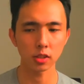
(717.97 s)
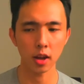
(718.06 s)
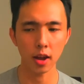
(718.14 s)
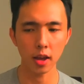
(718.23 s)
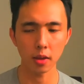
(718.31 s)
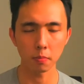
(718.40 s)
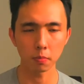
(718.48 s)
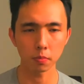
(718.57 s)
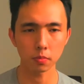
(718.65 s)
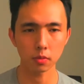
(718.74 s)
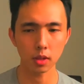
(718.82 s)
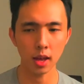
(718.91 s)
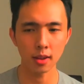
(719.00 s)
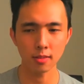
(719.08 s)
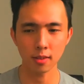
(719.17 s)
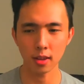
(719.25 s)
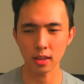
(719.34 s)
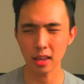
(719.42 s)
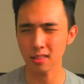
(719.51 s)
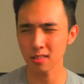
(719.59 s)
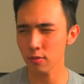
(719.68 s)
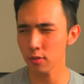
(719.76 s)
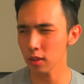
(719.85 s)
And it's like,
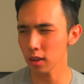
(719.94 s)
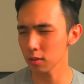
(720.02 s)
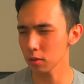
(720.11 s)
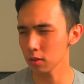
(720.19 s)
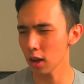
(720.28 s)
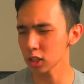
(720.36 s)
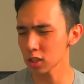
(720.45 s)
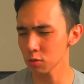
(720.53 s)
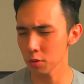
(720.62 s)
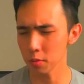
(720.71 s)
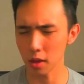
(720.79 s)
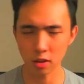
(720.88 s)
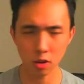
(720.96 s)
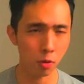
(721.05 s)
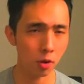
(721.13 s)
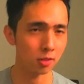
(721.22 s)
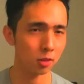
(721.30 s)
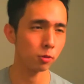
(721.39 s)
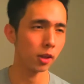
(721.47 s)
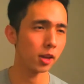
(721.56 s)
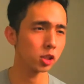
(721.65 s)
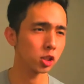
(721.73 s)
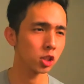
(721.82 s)
it's even like not just with interpersonal
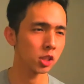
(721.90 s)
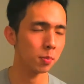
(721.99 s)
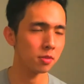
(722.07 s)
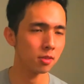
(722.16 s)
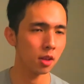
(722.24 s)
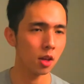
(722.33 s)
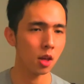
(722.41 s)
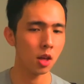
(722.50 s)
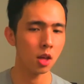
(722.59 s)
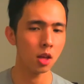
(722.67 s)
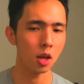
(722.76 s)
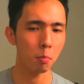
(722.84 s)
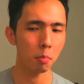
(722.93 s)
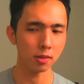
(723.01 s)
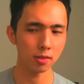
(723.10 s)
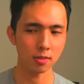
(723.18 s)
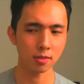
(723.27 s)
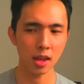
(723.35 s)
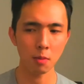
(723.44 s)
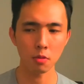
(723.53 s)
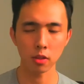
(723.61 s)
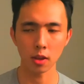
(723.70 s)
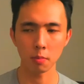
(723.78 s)
relationships, but it's the same
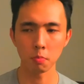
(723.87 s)
with like